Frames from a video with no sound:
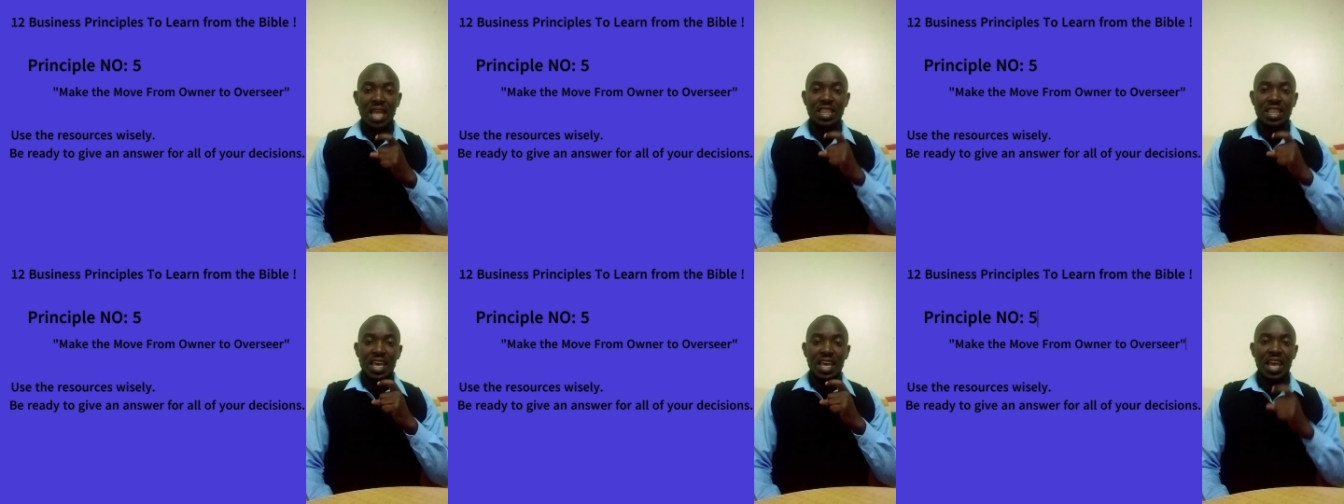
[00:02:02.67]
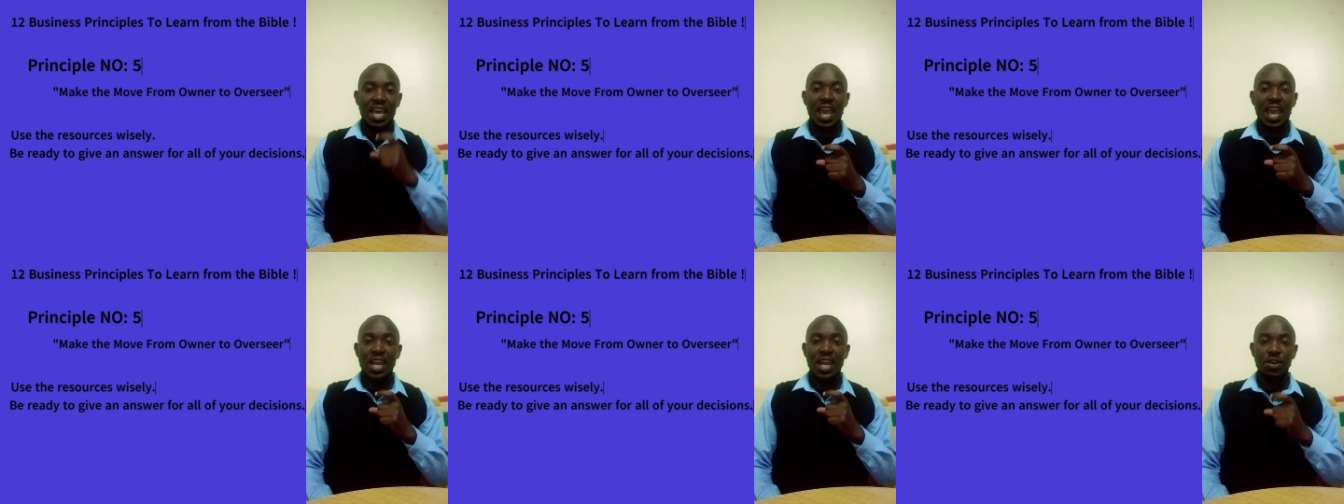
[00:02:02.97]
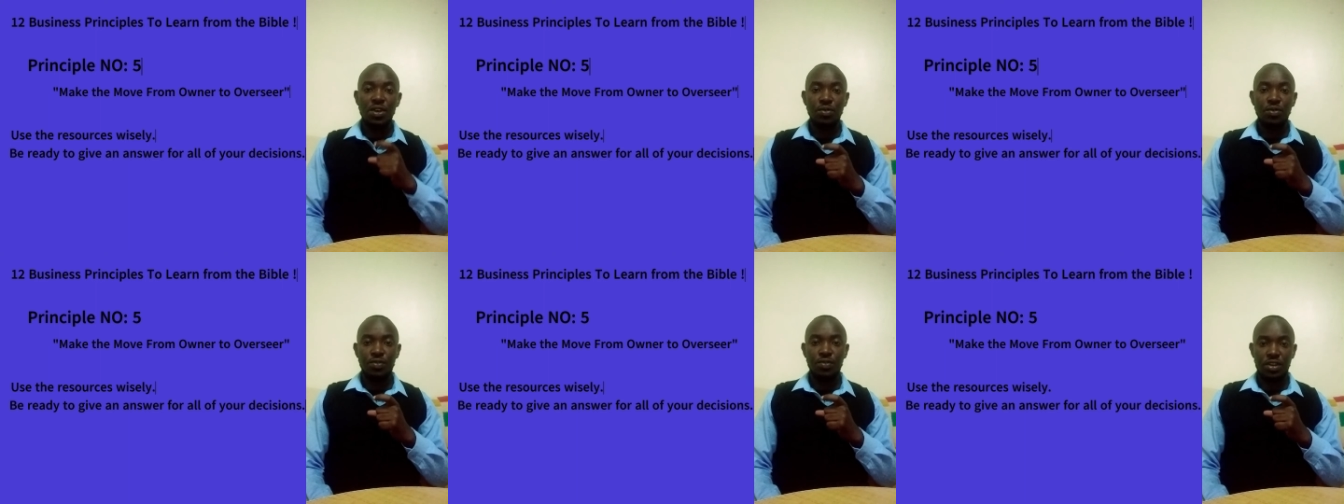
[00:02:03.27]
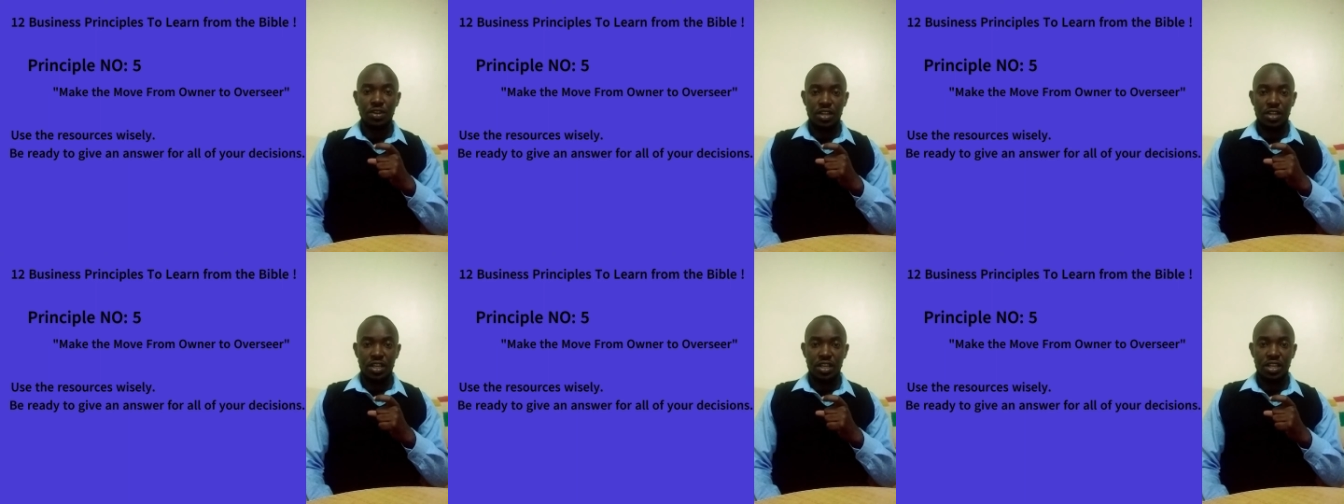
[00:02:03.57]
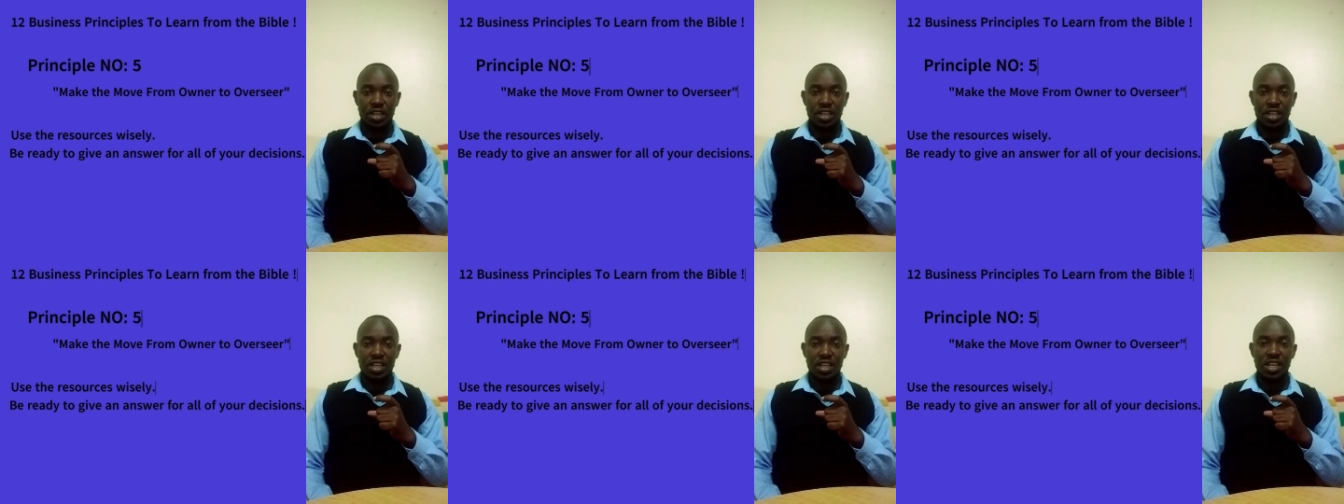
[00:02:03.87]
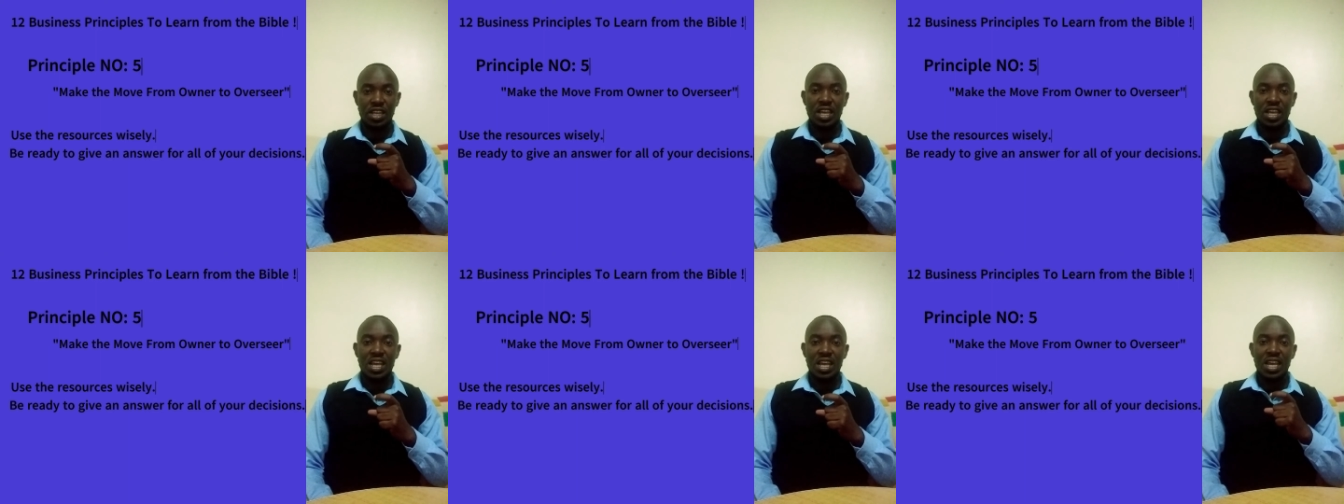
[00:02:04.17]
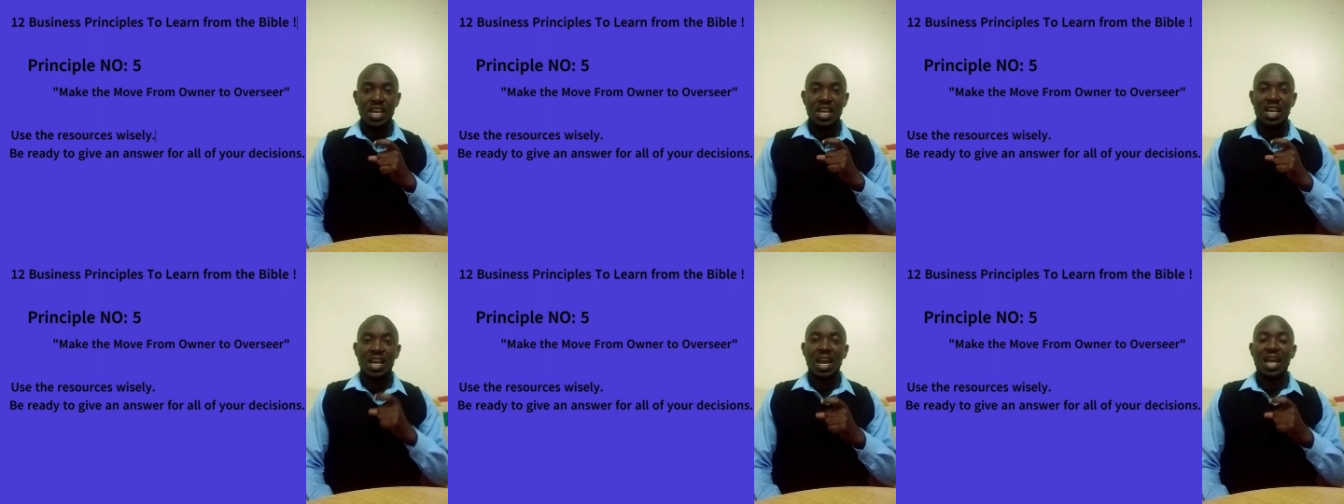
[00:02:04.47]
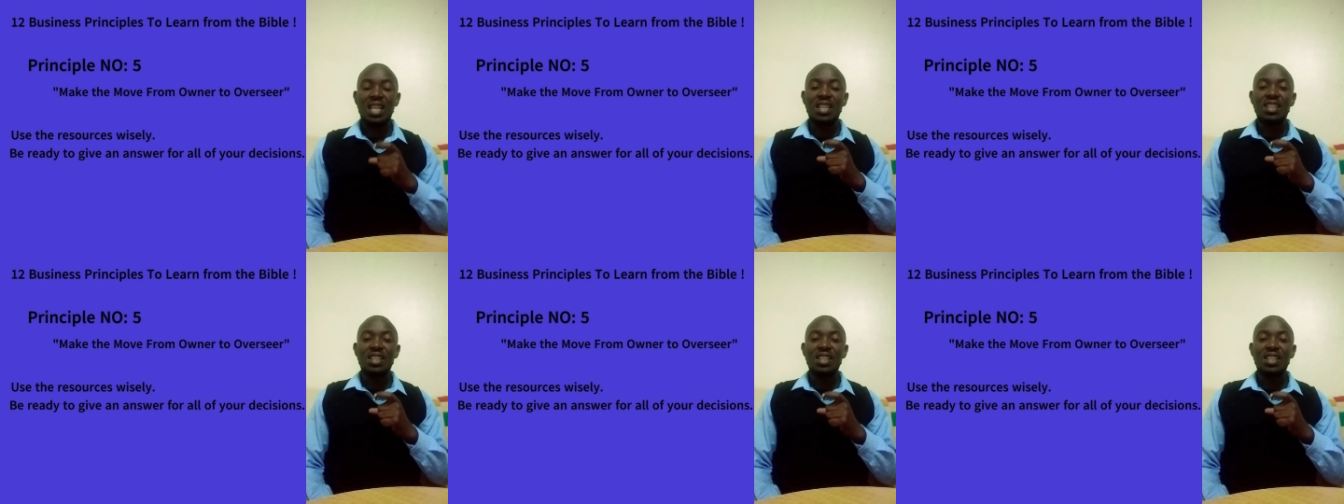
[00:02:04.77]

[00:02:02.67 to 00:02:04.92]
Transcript: the end of the day, can